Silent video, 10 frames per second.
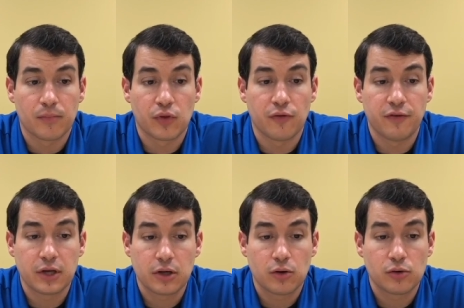The
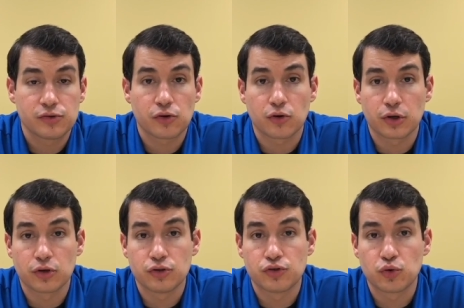videos are a
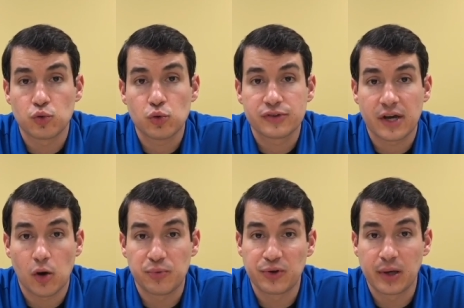good tool to
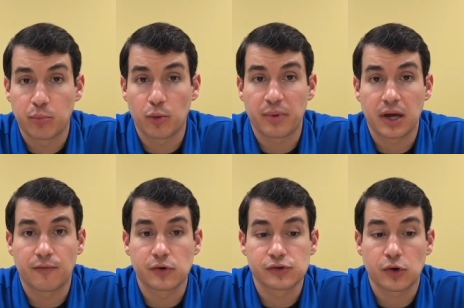help you get prepared
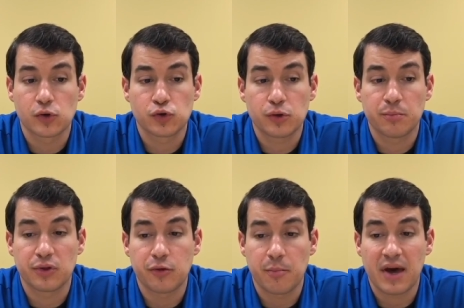for surgery, but
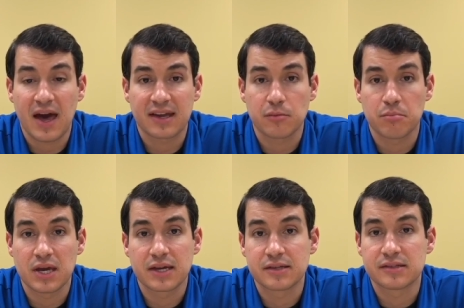the packet
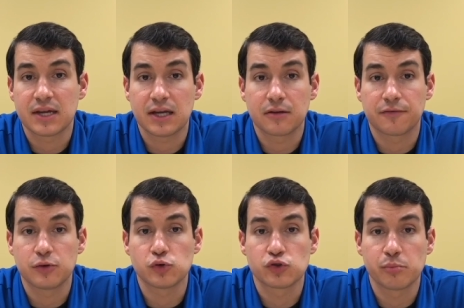may contain a
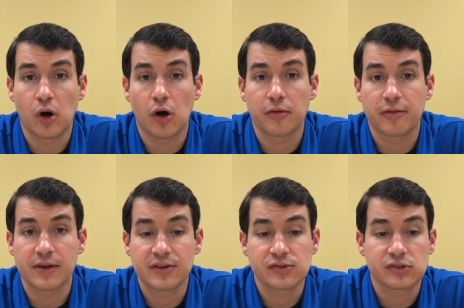few small
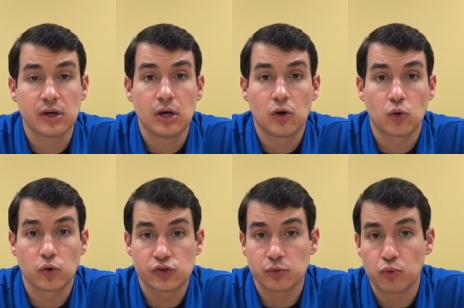things or
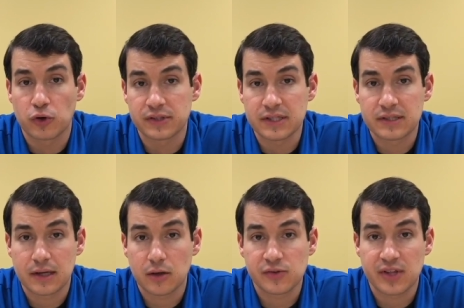some more
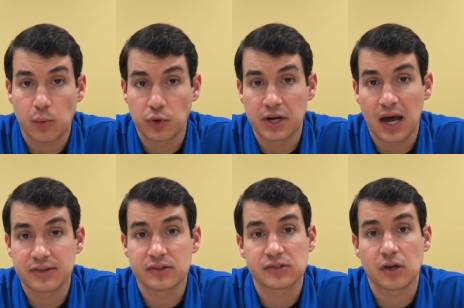details that were not
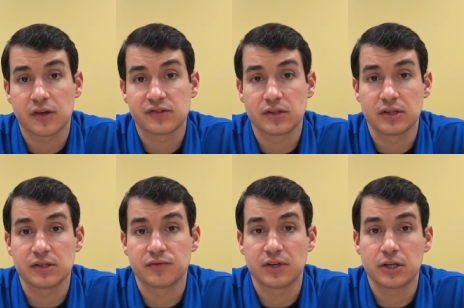discussed in
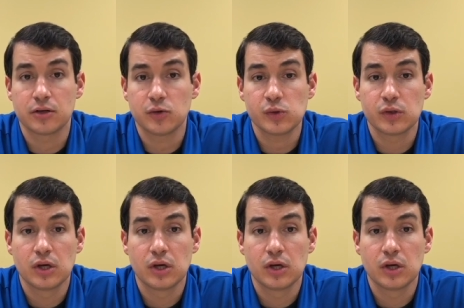these videos.